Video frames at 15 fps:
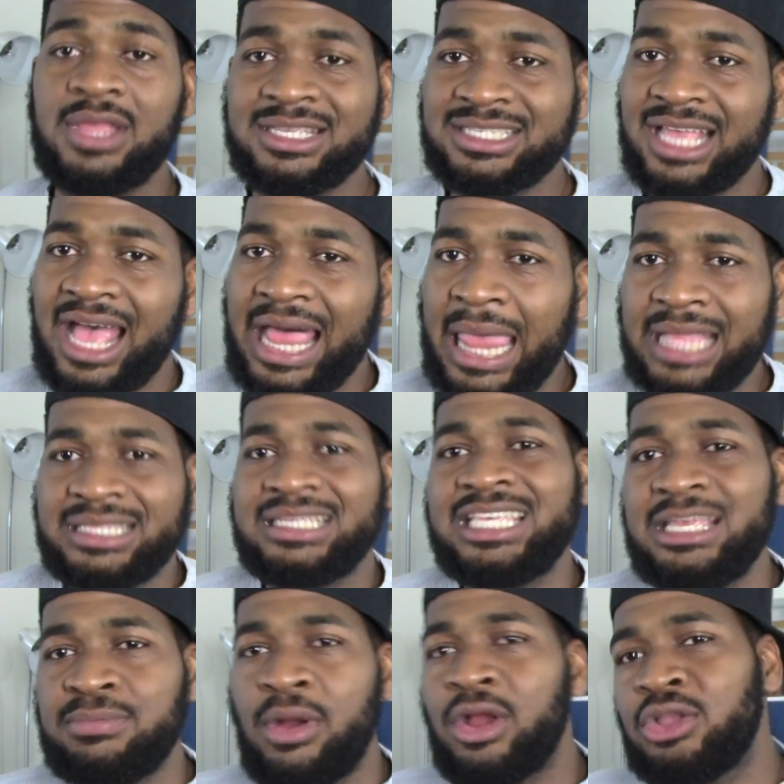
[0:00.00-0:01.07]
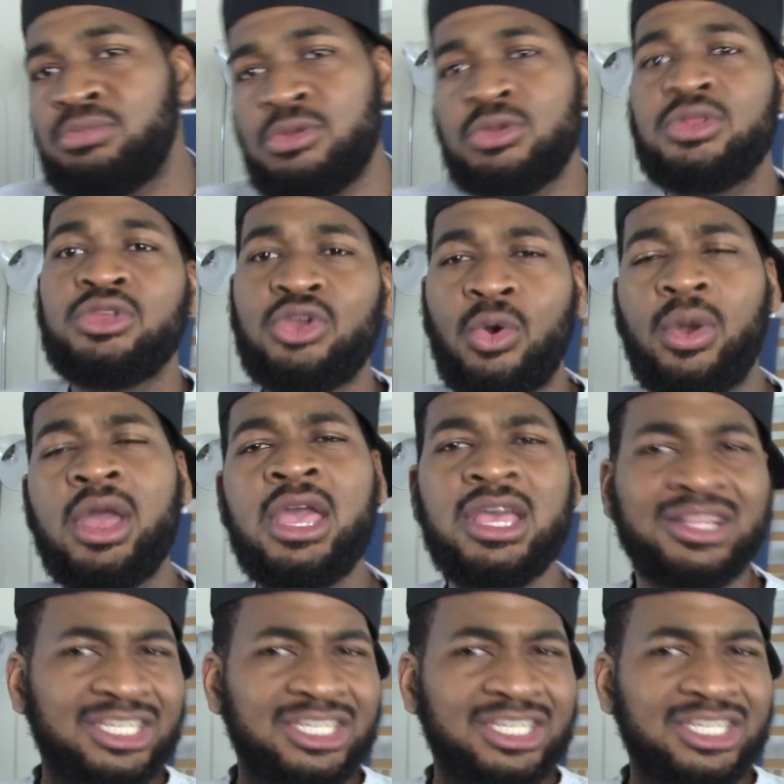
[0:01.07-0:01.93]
That's how I like to keep our community going.